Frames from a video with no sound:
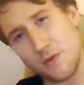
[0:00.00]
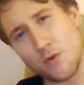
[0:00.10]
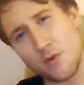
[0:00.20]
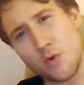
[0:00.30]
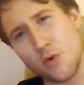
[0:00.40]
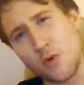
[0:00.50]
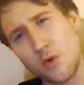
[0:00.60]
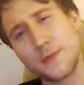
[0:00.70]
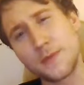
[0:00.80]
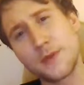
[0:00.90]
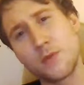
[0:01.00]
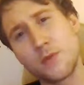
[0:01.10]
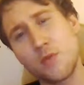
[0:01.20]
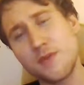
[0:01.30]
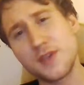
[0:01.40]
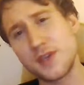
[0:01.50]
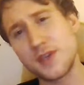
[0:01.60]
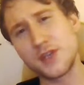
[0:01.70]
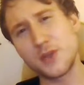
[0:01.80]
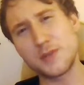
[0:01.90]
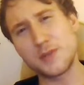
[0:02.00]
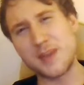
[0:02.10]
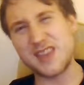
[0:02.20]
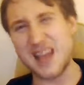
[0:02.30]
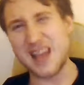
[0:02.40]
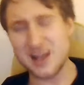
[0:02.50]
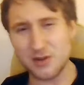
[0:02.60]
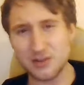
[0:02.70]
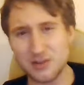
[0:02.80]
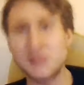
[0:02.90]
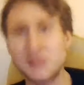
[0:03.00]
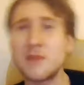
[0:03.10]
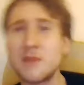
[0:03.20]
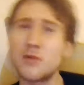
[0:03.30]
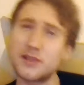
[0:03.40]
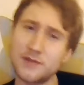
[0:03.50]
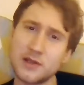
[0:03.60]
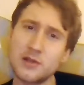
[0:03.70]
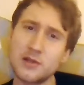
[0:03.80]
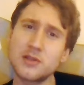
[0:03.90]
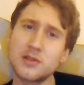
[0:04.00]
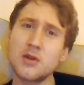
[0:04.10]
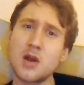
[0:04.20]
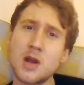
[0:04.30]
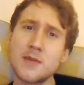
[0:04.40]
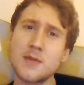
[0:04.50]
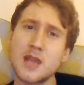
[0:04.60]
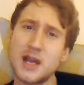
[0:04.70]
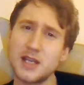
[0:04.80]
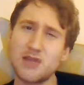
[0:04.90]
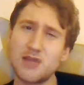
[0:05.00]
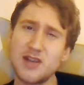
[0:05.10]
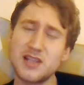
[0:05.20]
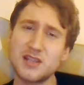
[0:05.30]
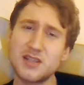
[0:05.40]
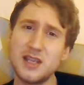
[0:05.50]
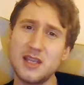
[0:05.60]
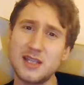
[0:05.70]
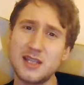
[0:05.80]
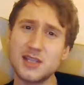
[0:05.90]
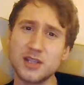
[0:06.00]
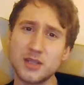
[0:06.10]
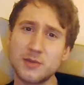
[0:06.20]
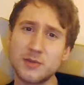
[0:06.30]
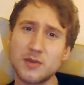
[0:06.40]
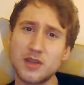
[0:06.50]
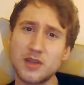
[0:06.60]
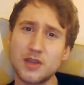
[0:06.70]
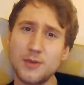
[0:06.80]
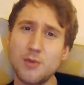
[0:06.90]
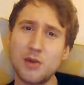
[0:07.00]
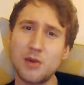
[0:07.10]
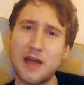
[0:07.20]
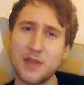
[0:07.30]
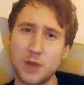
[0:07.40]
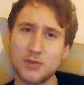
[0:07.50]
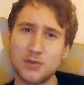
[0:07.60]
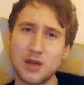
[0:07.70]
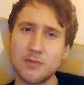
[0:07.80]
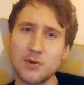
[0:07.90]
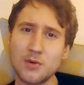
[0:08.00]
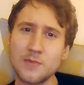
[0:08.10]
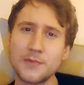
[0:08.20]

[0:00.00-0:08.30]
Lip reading: Or one thing you can do is make the angles a little bit more difficult, and increase the distance between the cue ball and the object ball.